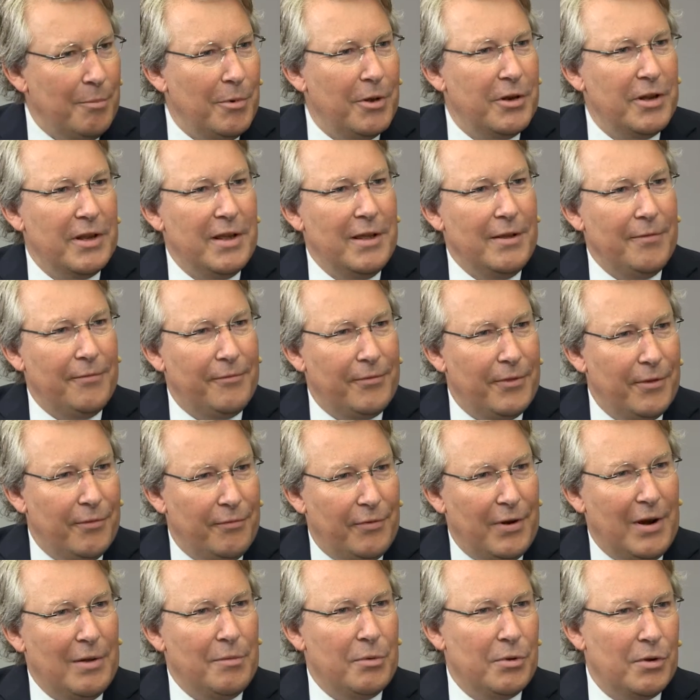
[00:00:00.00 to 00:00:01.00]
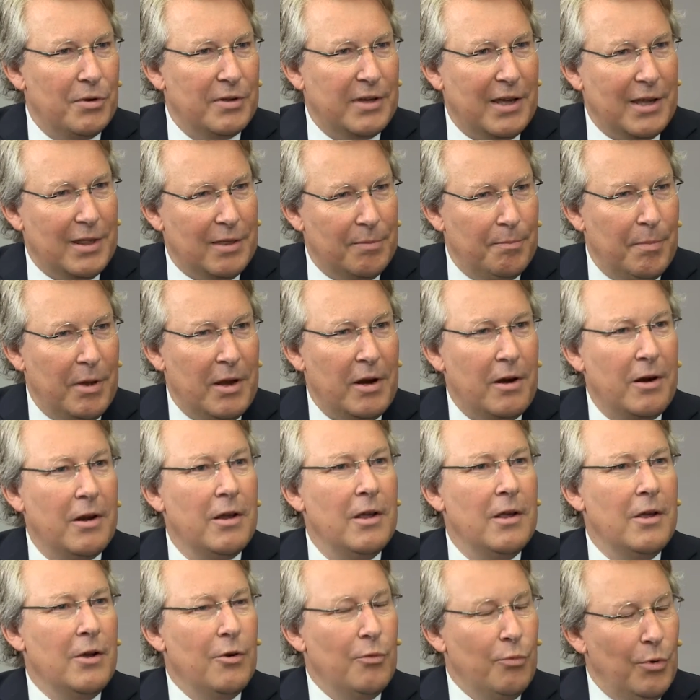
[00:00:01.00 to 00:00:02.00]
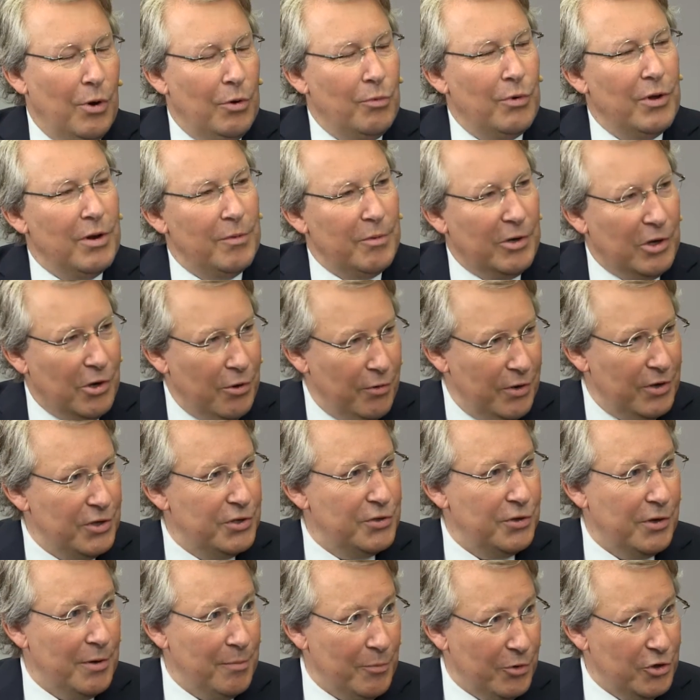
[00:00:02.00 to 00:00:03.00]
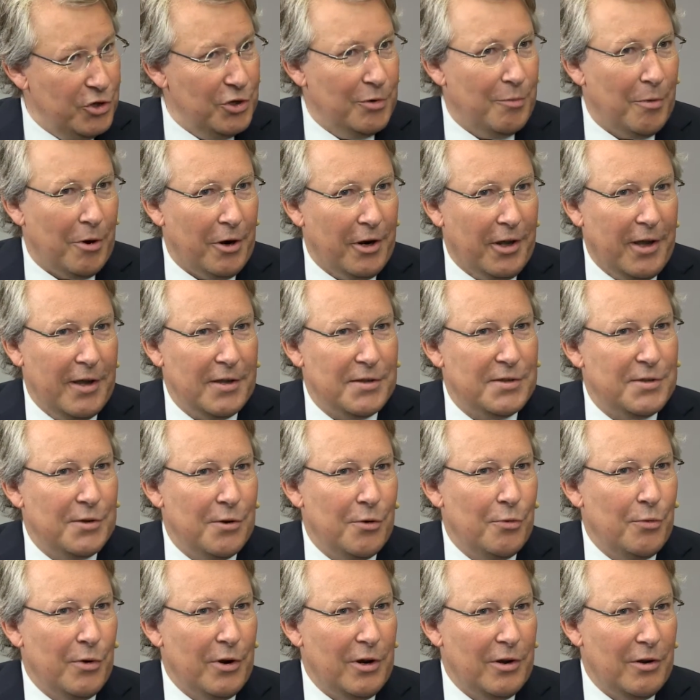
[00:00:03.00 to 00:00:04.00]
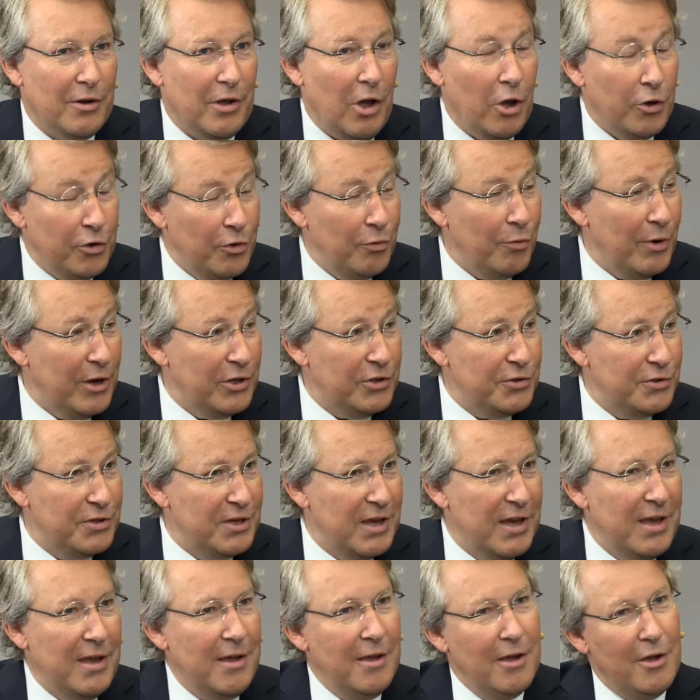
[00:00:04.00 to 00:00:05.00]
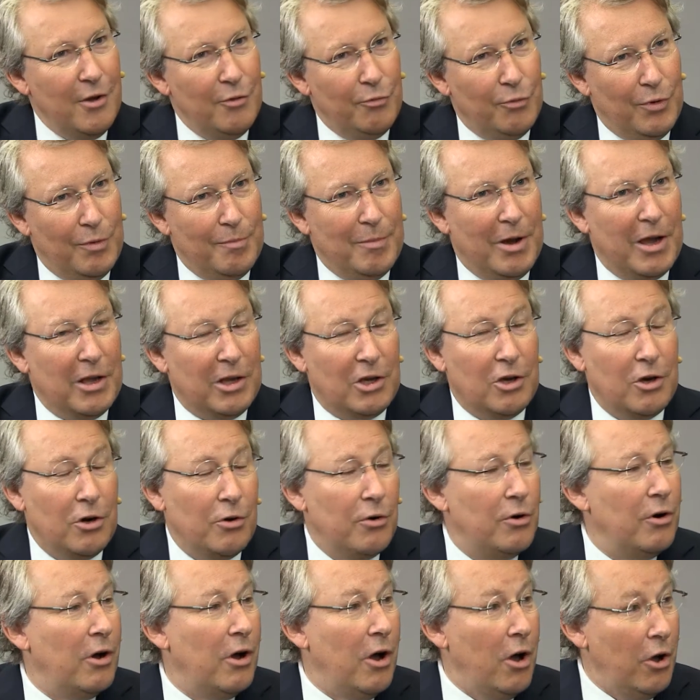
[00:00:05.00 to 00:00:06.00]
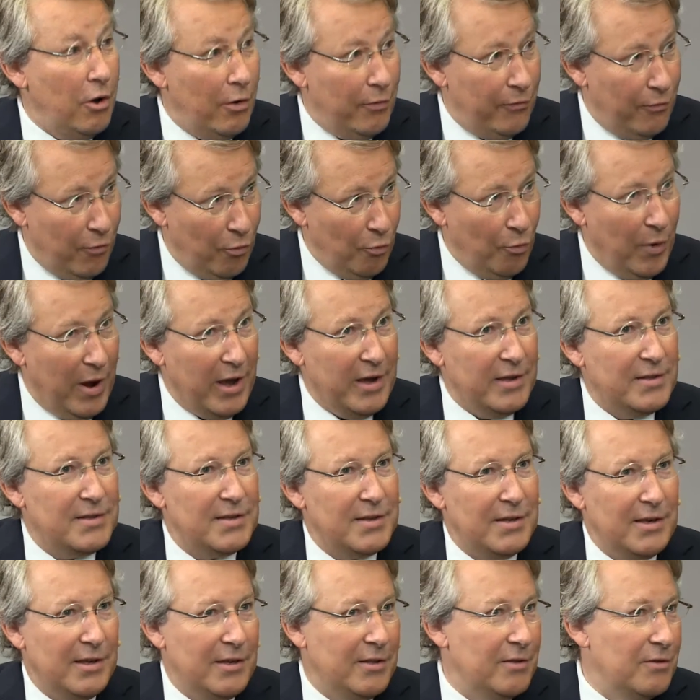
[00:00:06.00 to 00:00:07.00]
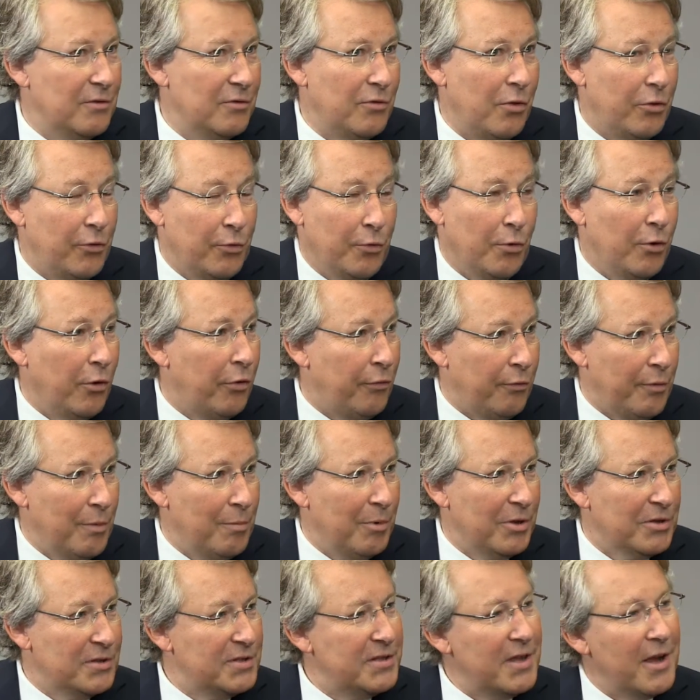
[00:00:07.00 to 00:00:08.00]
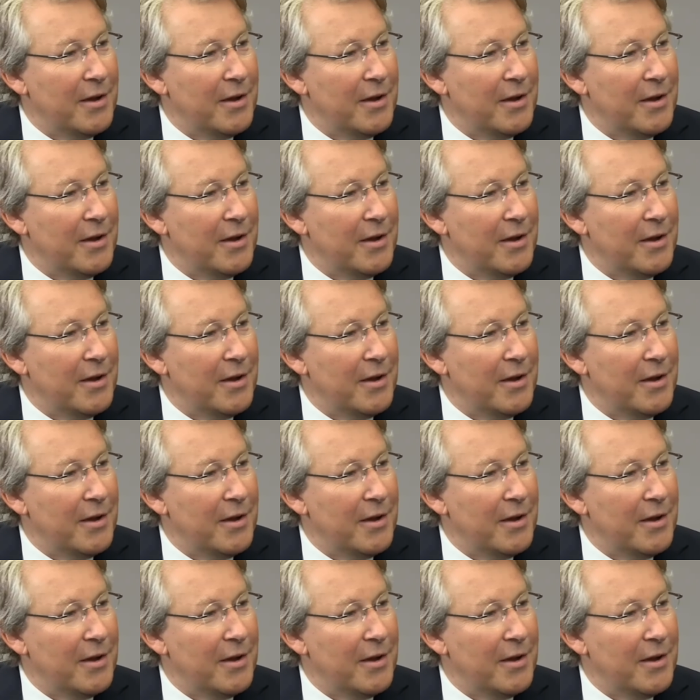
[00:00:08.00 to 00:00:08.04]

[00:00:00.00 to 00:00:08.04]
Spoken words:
But if the fundamental get there, we will go into emerging markets. So we're underweight today, we might go overweight in 2 or 3 months'